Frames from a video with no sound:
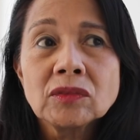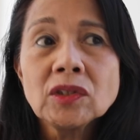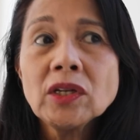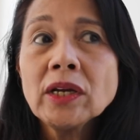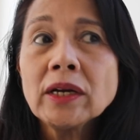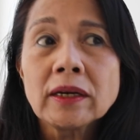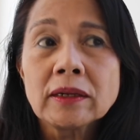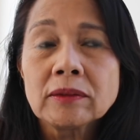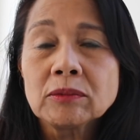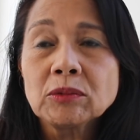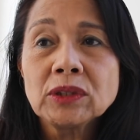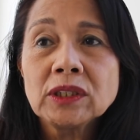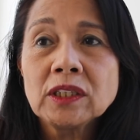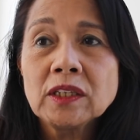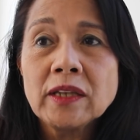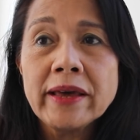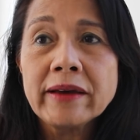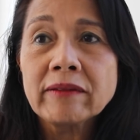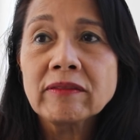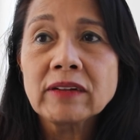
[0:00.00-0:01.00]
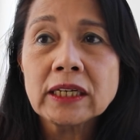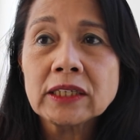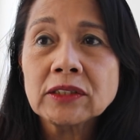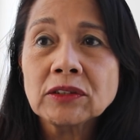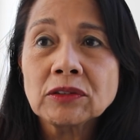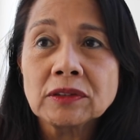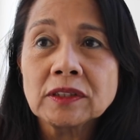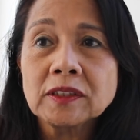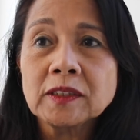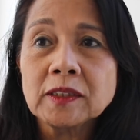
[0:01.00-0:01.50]
Yeah, we didn't have
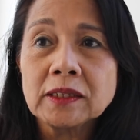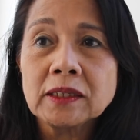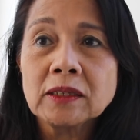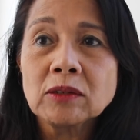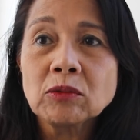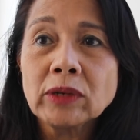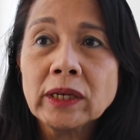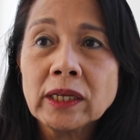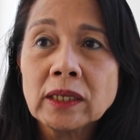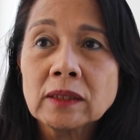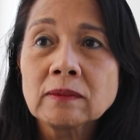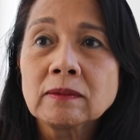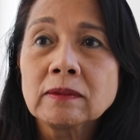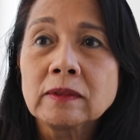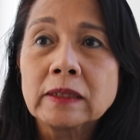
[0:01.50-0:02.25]
electricity. We had